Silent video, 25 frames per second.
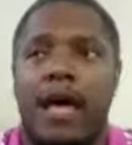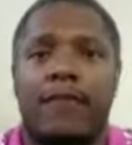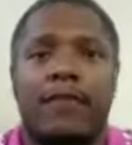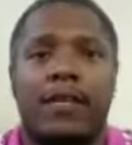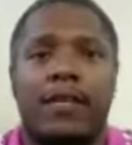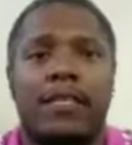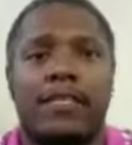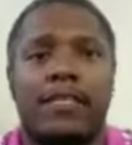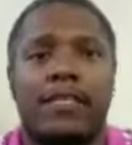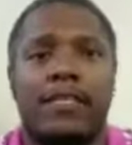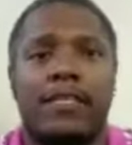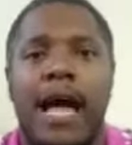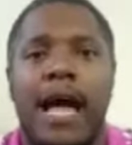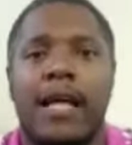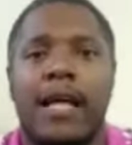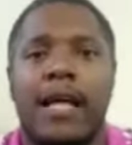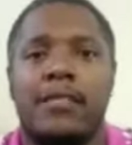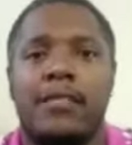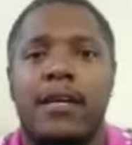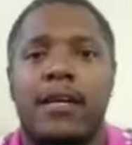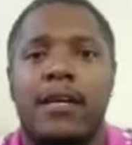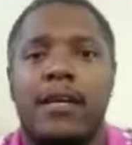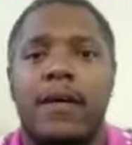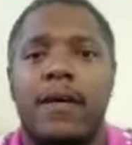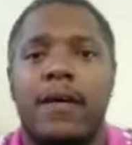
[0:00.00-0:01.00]
these
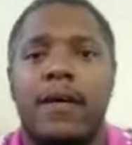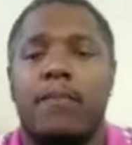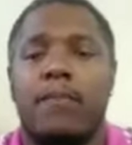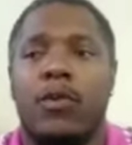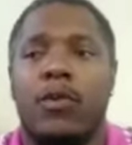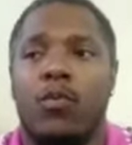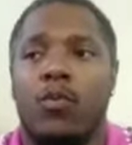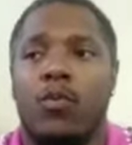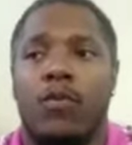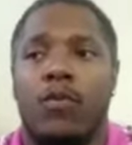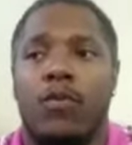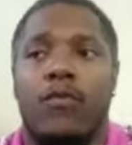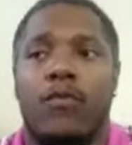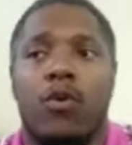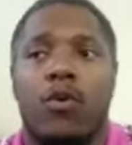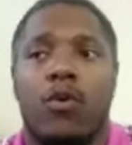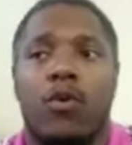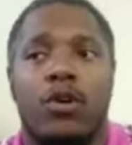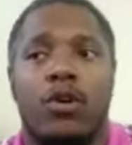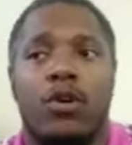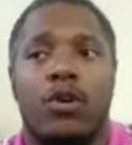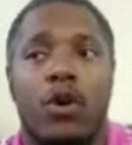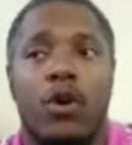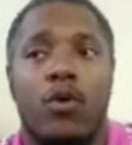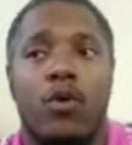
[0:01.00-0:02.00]
guys will
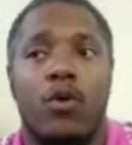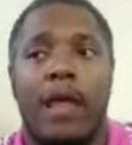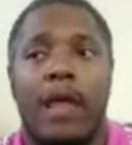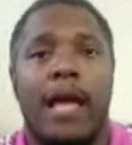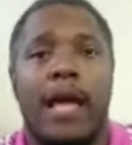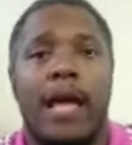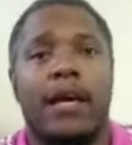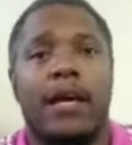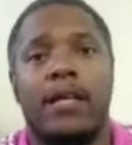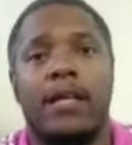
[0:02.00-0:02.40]
forego like